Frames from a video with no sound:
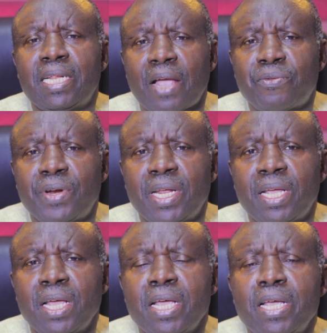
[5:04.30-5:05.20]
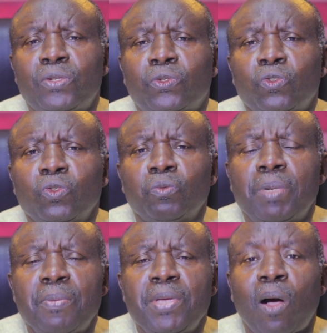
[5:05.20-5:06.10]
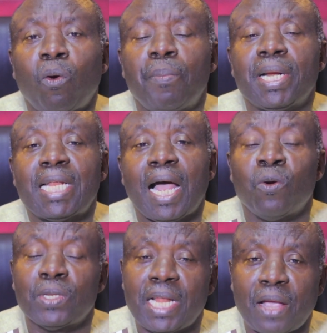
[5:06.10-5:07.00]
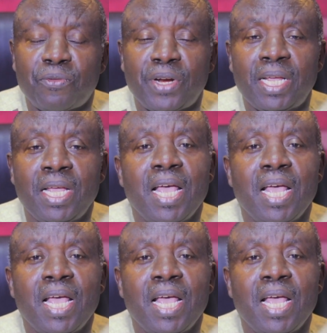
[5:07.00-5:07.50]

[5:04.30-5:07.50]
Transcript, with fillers: dadwene Esu baby I will bet that on that journey.